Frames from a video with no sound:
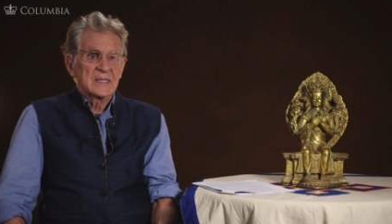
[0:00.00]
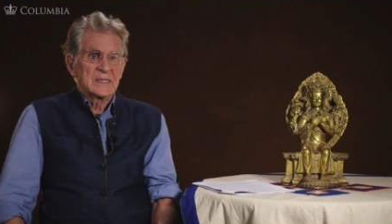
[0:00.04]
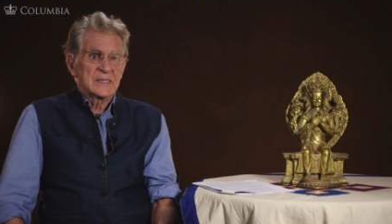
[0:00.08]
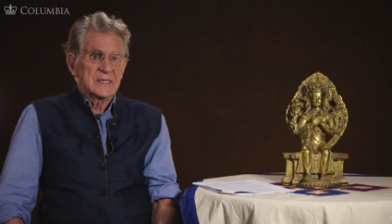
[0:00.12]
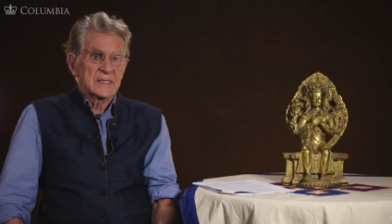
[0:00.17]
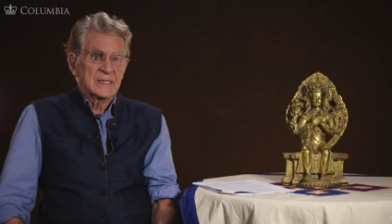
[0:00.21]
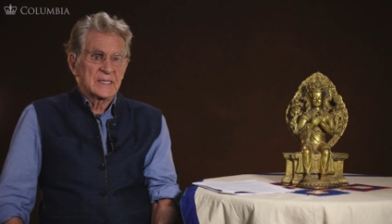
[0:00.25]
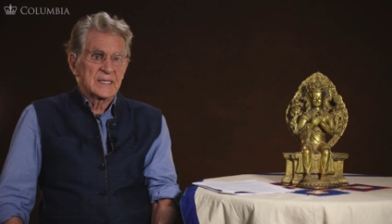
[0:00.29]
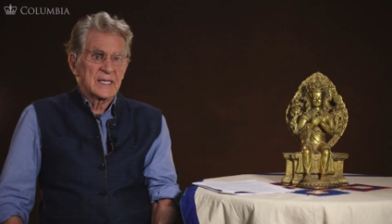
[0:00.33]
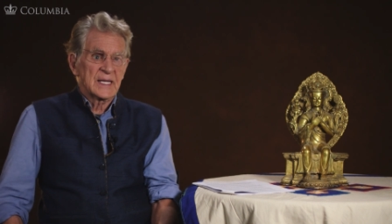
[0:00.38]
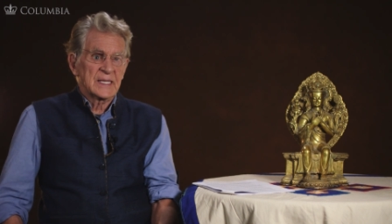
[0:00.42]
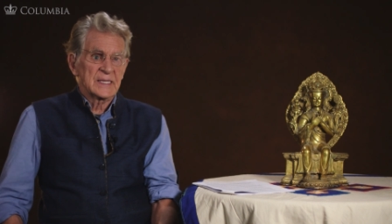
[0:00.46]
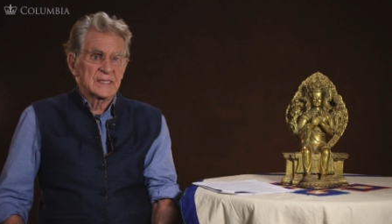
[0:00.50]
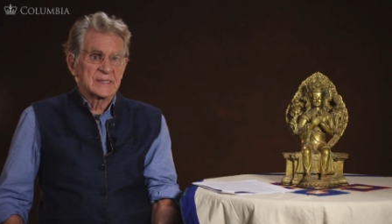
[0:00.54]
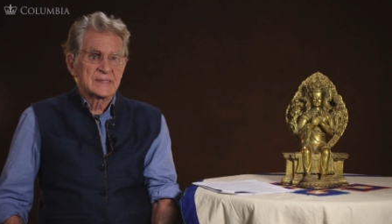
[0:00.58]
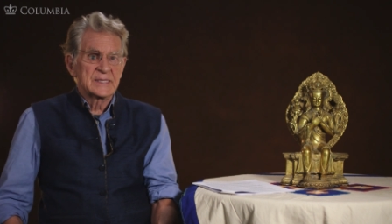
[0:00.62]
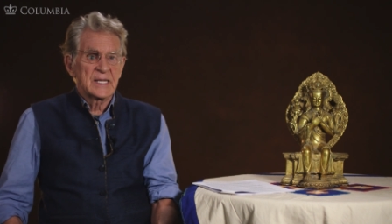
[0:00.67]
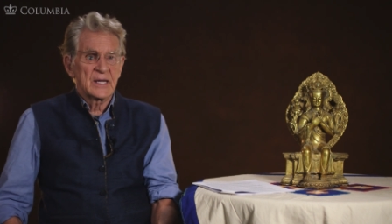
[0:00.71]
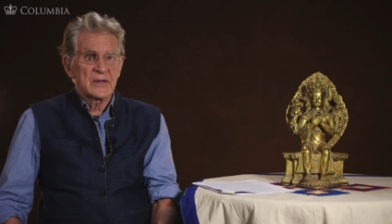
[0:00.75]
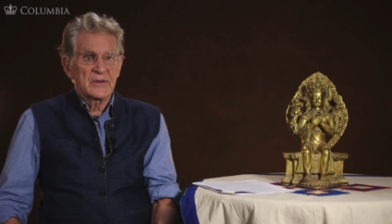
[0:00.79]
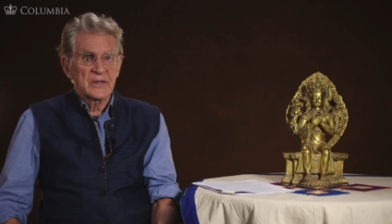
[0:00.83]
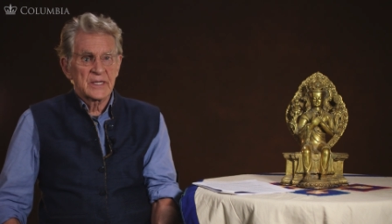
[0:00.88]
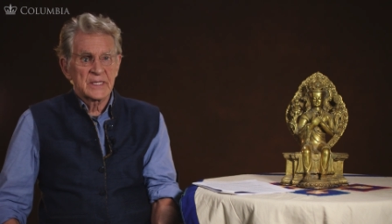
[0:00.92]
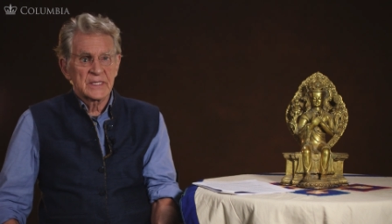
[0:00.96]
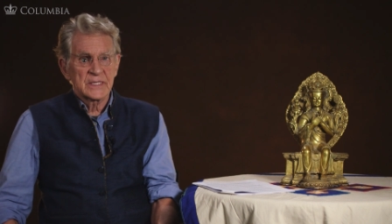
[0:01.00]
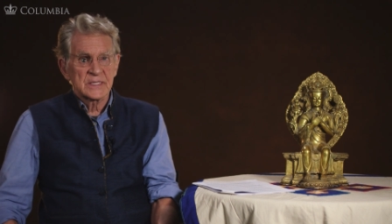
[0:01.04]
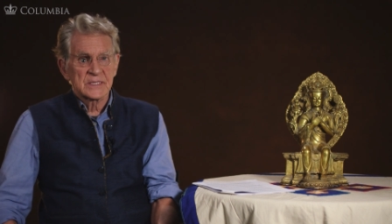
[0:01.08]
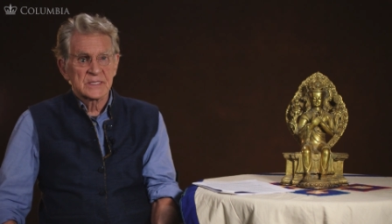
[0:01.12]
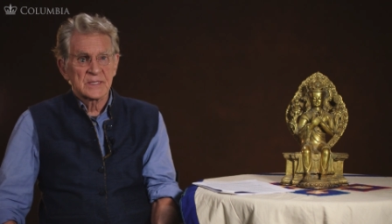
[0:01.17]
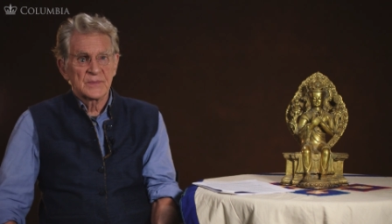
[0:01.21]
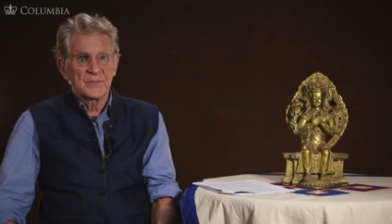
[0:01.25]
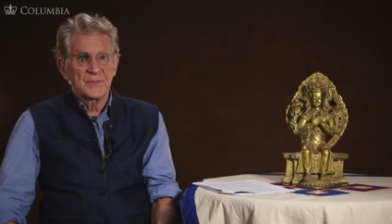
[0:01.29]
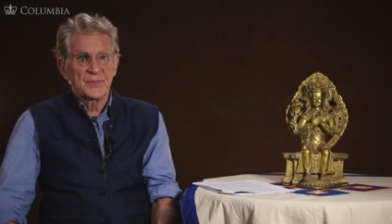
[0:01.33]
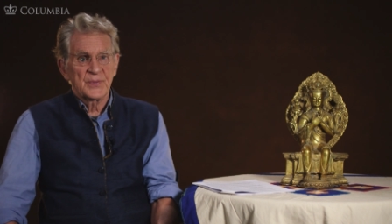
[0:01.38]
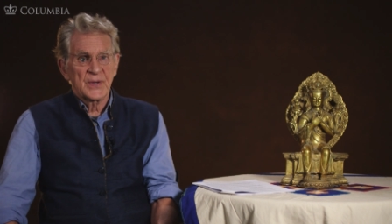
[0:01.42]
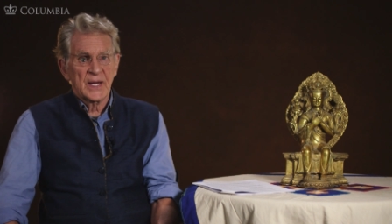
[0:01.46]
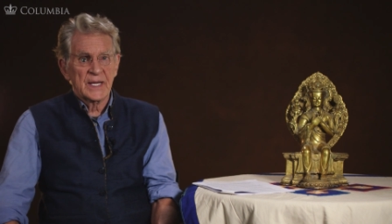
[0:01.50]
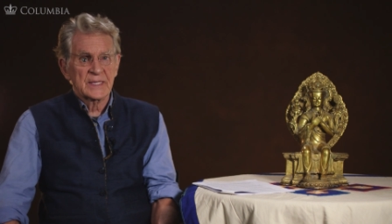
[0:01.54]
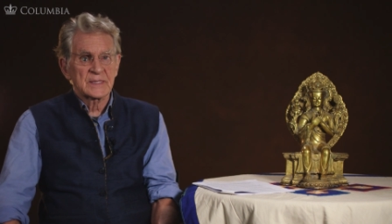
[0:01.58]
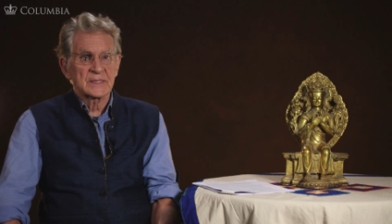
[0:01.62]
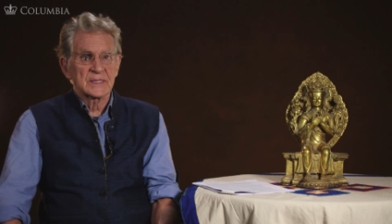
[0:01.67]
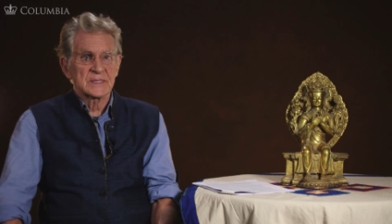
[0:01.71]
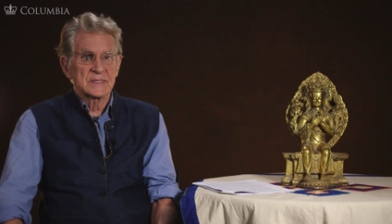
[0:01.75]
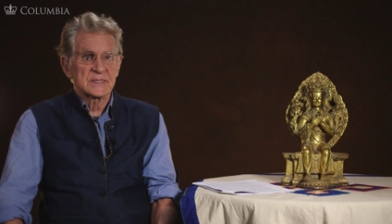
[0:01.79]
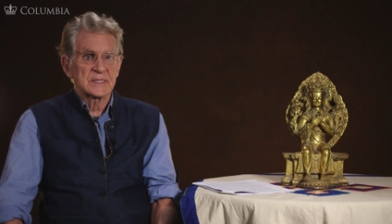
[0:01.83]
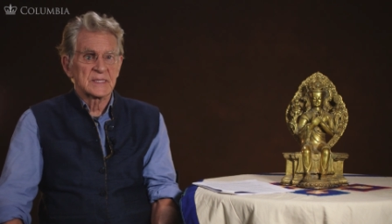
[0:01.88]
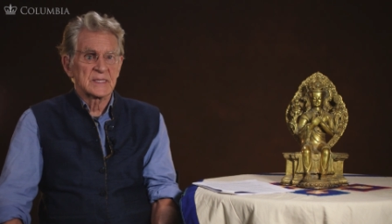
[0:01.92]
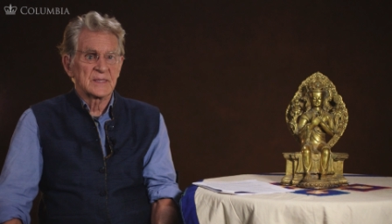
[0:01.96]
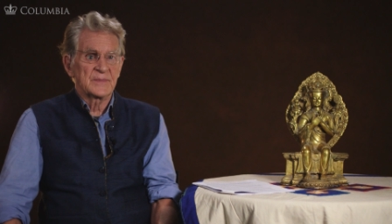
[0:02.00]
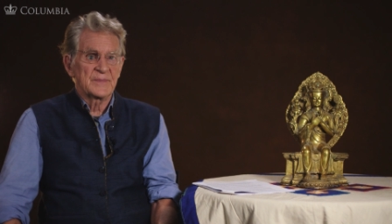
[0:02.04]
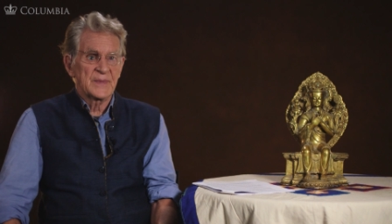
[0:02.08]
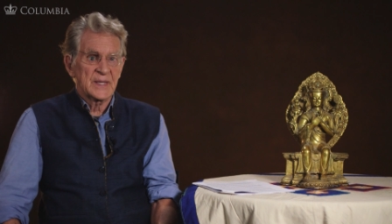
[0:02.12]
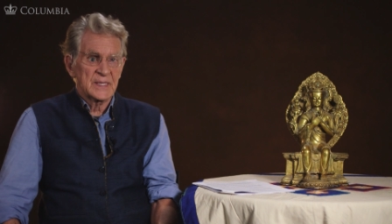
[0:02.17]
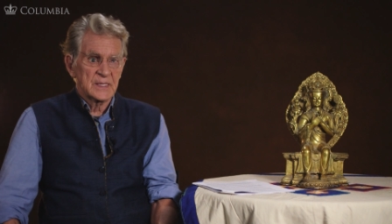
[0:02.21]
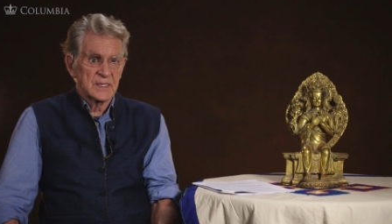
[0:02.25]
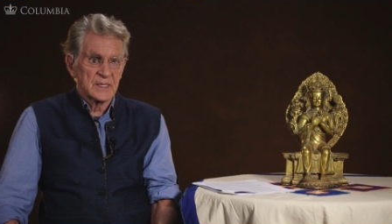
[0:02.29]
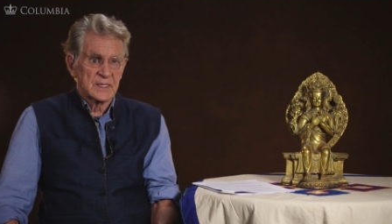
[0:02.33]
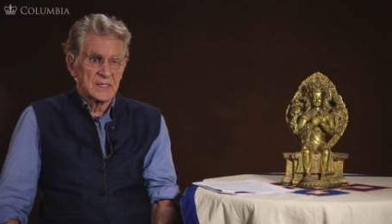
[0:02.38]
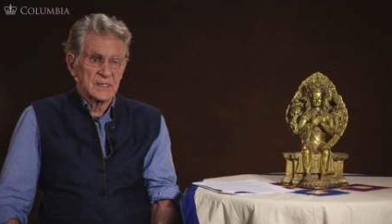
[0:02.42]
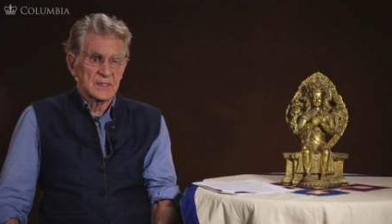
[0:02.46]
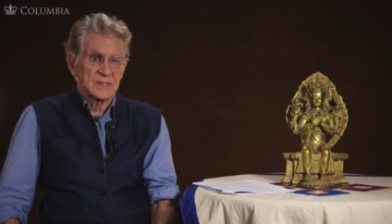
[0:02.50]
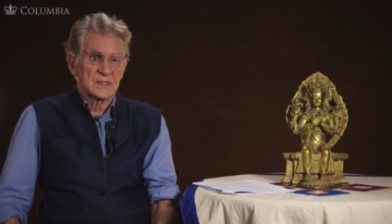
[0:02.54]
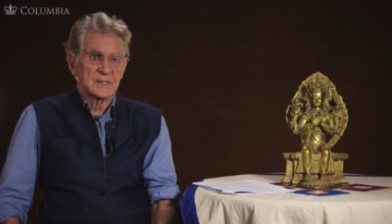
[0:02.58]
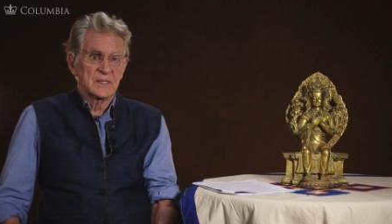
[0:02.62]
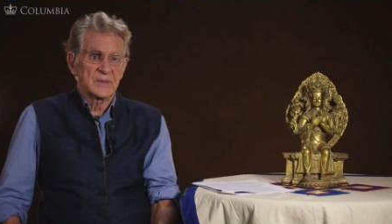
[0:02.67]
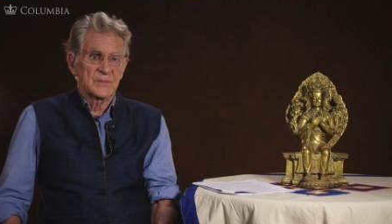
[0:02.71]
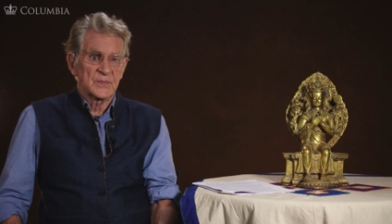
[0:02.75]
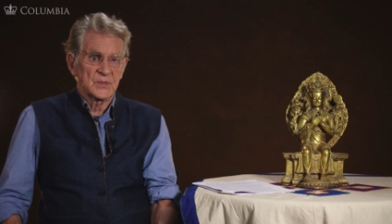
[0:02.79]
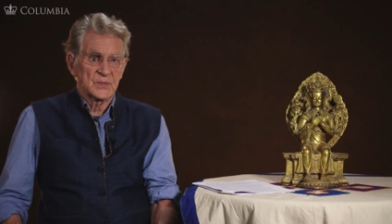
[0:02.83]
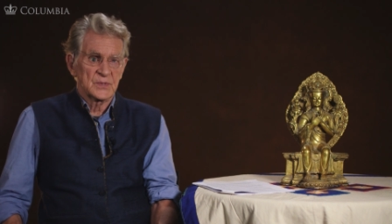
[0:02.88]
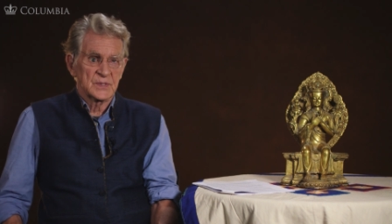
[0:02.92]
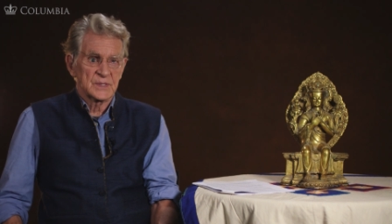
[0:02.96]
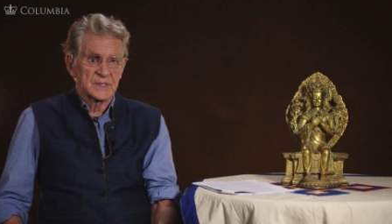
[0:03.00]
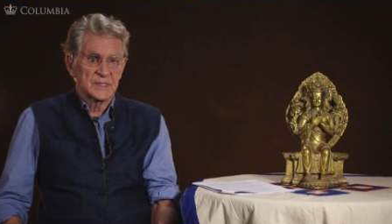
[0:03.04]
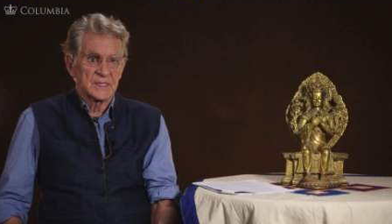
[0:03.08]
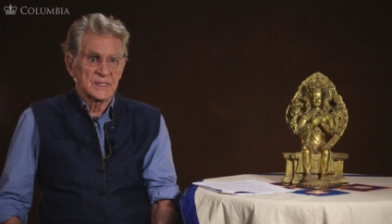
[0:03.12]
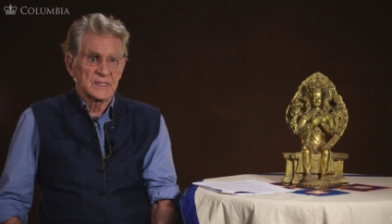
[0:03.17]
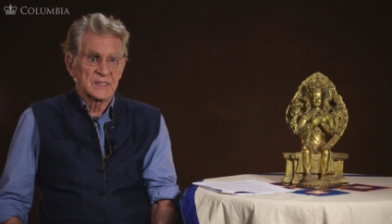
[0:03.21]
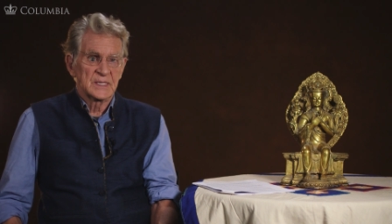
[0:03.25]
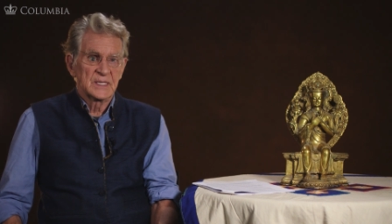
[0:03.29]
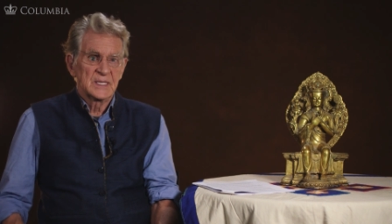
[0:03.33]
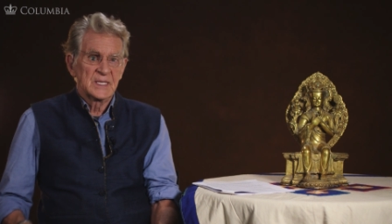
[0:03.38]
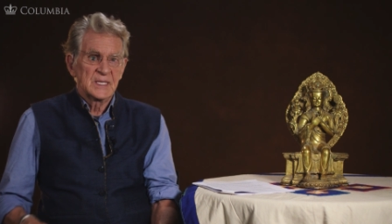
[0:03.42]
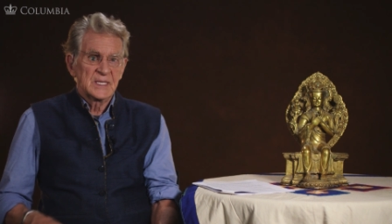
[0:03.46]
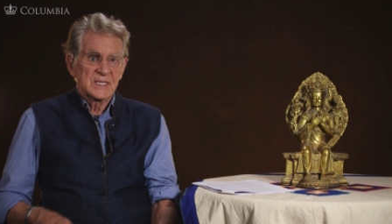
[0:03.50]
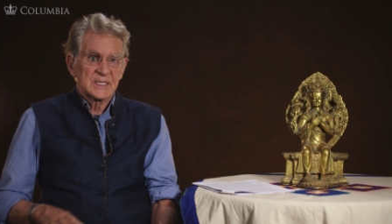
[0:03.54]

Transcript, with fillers: the egalitarianism practiced in the mendicant community